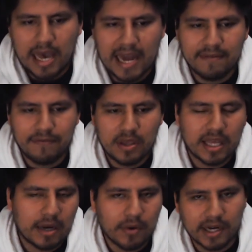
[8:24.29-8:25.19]
I didn't feel
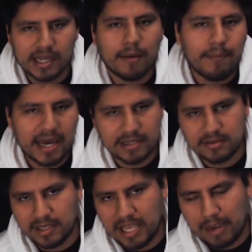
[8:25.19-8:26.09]
like I wanted to come back
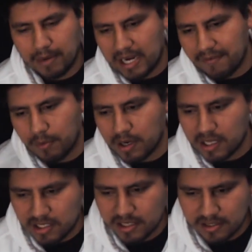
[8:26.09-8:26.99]
to the game. I never
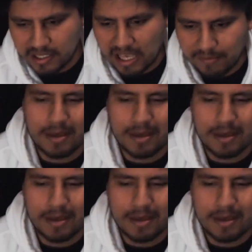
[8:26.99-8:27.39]
wanted to touch the game.